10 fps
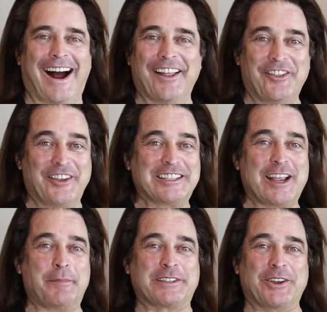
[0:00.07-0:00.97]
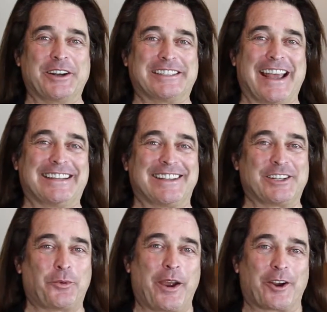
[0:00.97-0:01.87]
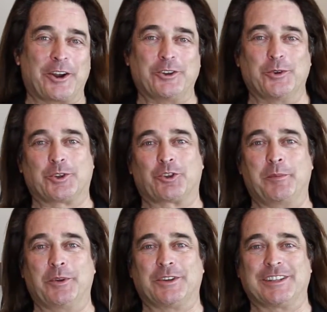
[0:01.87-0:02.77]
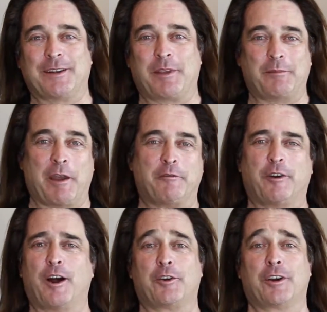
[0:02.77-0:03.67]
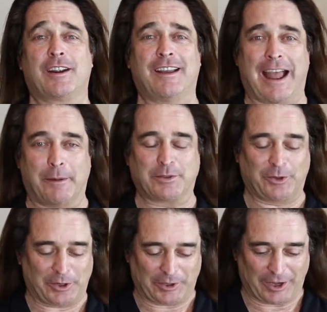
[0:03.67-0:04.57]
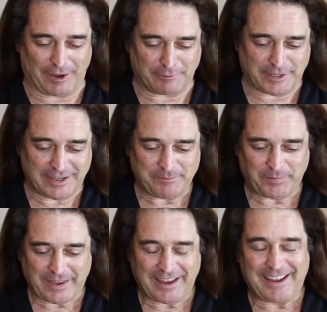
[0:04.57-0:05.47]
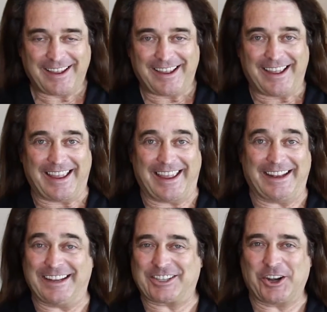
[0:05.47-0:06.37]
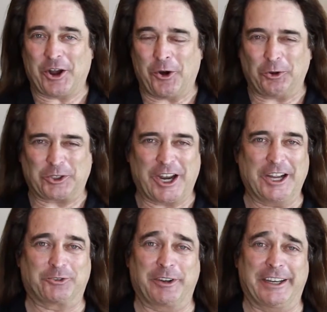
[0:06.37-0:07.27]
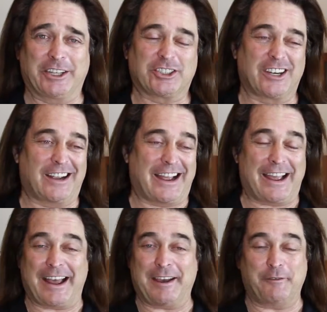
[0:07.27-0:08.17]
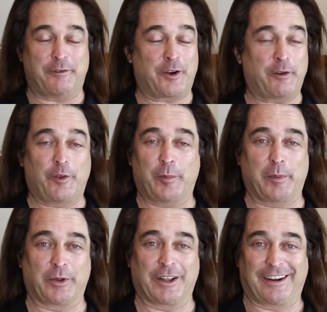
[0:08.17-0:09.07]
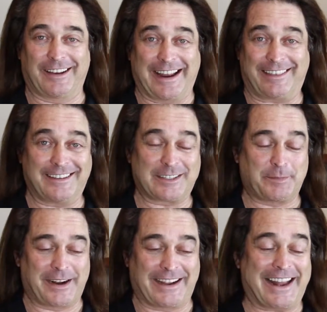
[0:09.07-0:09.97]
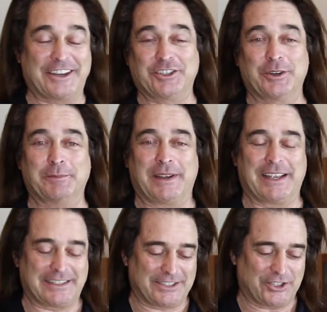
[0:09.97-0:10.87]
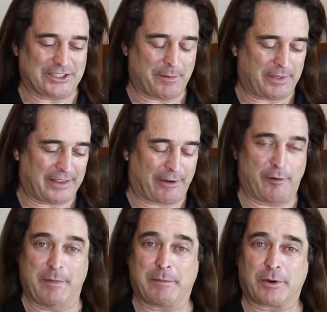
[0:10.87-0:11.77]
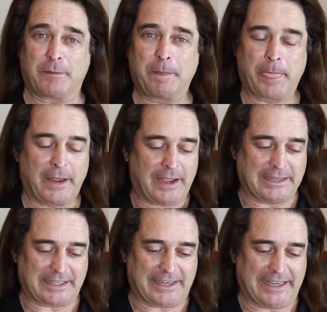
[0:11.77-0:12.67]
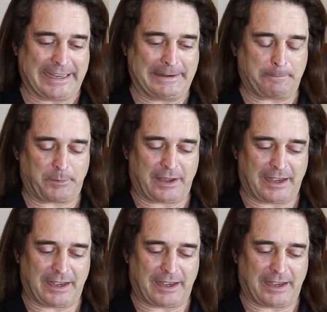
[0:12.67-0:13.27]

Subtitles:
On this episode of Taste This, we are going to do a tribute to something my father absolutely loved. It's an old country dish. Very few people are going to like this, but I got to do it because it's just something that I remember as a kid